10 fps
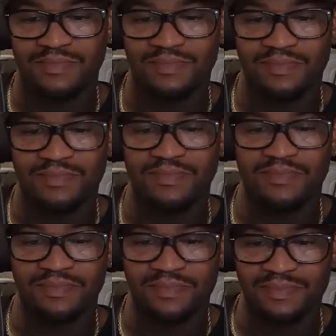
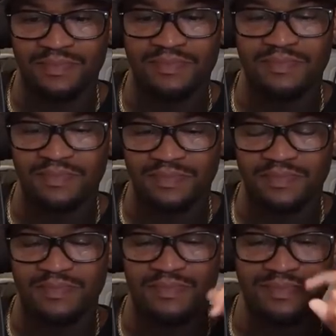
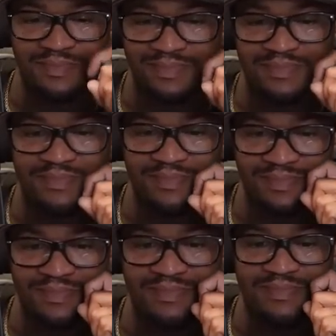
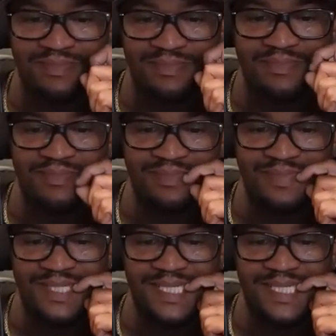This person isn't speaking.